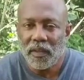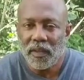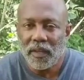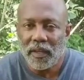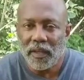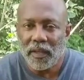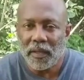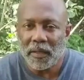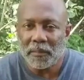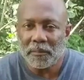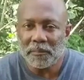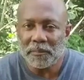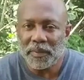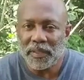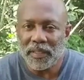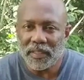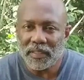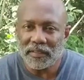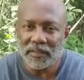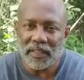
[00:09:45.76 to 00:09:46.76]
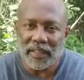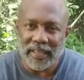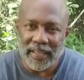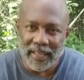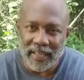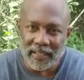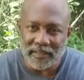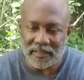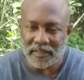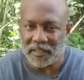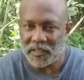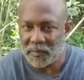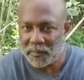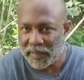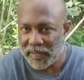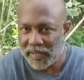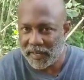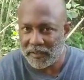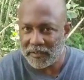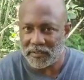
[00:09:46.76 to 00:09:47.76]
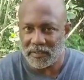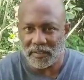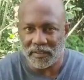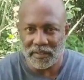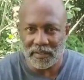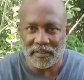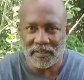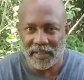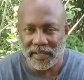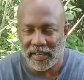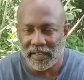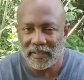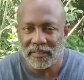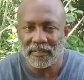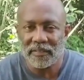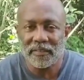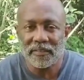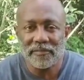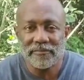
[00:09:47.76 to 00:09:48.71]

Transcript: Because of the ants and the spiders and the snakes.